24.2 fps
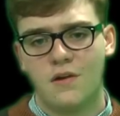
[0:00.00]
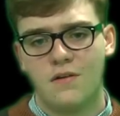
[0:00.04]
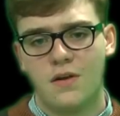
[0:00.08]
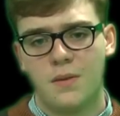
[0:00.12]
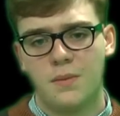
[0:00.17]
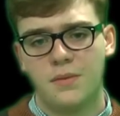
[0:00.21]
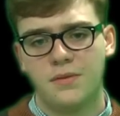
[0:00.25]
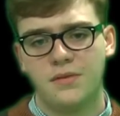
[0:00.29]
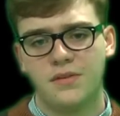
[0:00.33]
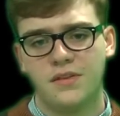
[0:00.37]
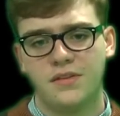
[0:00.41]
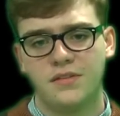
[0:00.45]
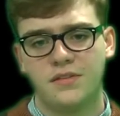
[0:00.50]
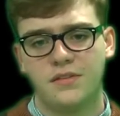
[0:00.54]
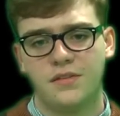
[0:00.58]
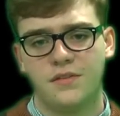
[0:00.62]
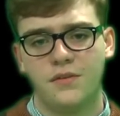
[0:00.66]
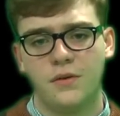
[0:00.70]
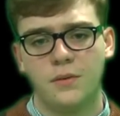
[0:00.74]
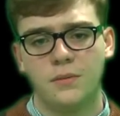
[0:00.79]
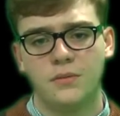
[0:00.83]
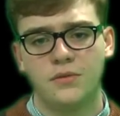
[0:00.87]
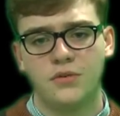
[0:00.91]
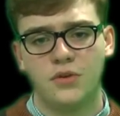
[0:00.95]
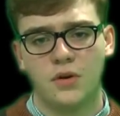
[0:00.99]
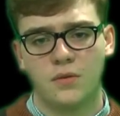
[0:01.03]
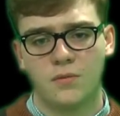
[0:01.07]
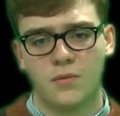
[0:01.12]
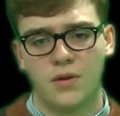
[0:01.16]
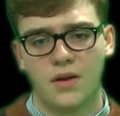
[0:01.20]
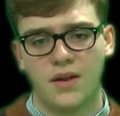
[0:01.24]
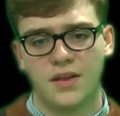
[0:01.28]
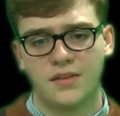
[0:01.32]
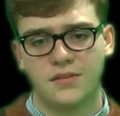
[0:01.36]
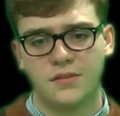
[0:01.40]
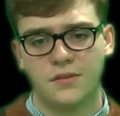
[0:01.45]
represents the film's
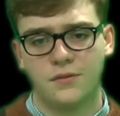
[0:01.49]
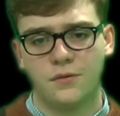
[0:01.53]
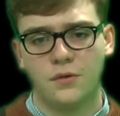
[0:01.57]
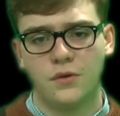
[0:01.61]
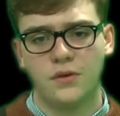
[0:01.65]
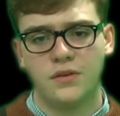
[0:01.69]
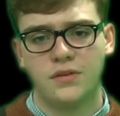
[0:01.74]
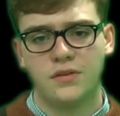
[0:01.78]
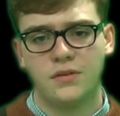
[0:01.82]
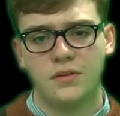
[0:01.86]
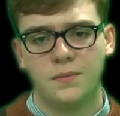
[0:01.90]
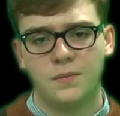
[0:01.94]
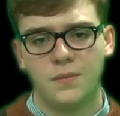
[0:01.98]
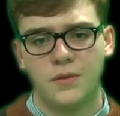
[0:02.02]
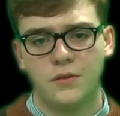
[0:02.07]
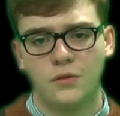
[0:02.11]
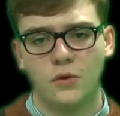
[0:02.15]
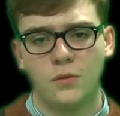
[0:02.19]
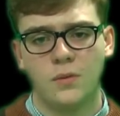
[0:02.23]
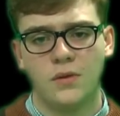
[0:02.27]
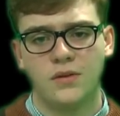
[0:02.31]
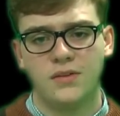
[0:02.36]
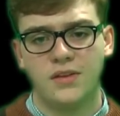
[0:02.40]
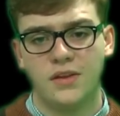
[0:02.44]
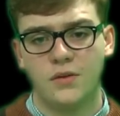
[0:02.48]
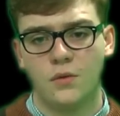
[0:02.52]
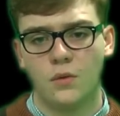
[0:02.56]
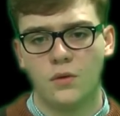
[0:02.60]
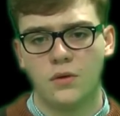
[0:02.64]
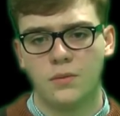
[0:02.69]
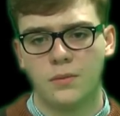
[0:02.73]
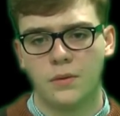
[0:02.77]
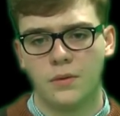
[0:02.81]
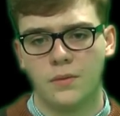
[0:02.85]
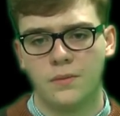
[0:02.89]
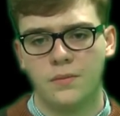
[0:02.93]
genre, as the voice is almost
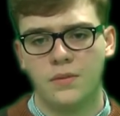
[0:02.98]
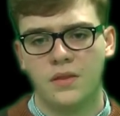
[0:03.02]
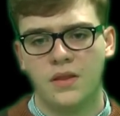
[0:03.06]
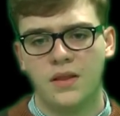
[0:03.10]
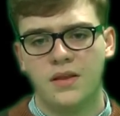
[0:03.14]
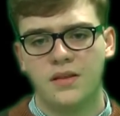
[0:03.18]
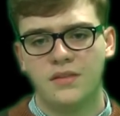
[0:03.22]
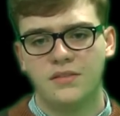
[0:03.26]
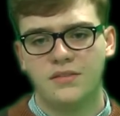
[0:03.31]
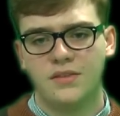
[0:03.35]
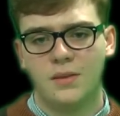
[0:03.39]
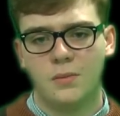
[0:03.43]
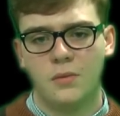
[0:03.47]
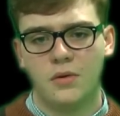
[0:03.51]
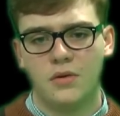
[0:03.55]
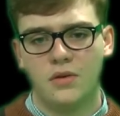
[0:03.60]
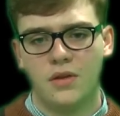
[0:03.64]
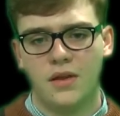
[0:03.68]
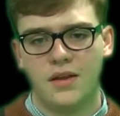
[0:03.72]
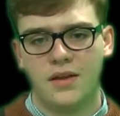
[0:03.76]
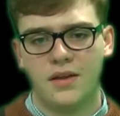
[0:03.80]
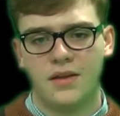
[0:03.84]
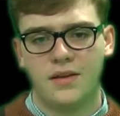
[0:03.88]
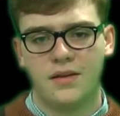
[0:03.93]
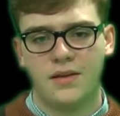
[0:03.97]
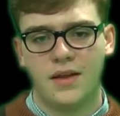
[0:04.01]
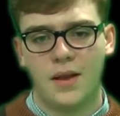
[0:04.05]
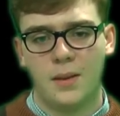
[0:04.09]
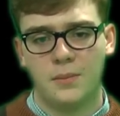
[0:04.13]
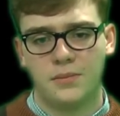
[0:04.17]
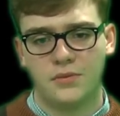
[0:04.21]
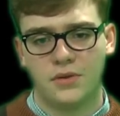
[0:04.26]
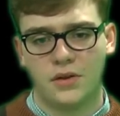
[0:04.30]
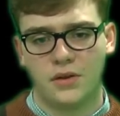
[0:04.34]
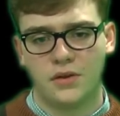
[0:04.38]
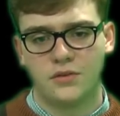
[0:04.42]
inaudible, somewhat like a
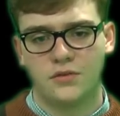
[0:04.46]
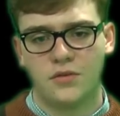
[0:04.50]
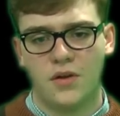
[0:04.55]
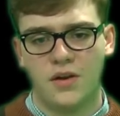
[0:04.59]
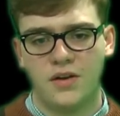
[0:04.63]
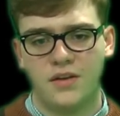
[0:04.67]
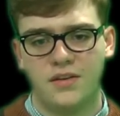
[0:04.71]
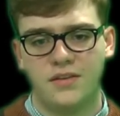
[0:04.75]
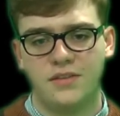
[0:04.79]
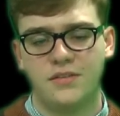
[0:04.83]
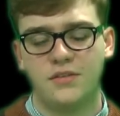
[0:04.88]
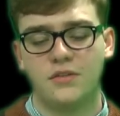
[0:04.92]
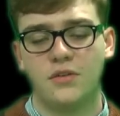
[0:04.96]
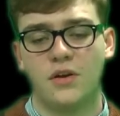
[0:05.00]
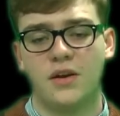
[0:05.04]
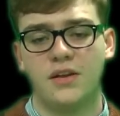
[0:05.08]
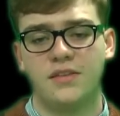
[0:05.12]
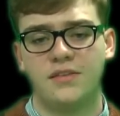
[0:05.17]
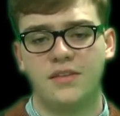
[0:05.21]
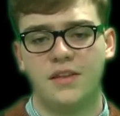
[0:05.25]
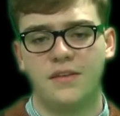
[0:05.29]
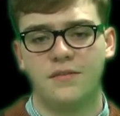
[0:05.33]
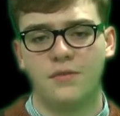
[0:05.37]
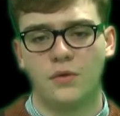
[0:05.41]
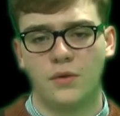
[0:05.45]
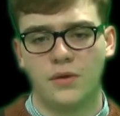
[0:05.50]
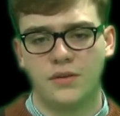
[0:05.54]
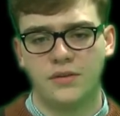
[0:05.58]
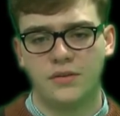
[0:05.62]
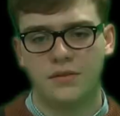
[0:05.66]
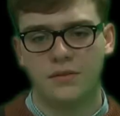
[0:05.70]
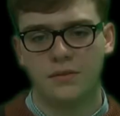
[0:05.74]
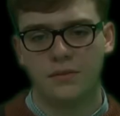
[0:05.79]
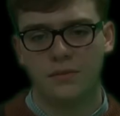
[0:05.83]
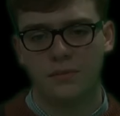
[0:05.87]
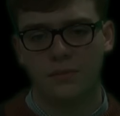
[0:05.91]
captor trying to disguise their
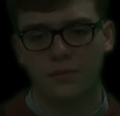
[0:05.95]
voice.